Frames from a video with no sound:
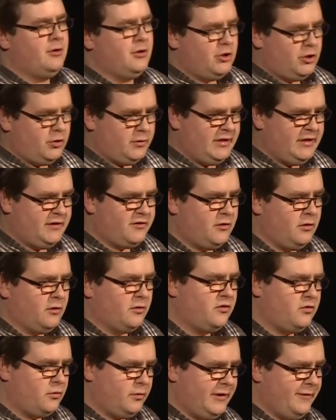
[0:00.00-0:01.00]
You need to know
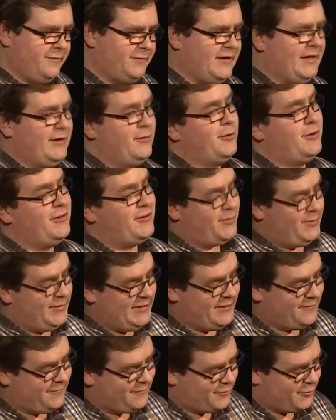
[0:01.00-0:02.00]
Swift in order to be
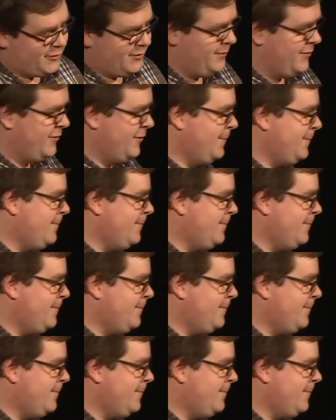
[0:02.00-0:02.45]
informed.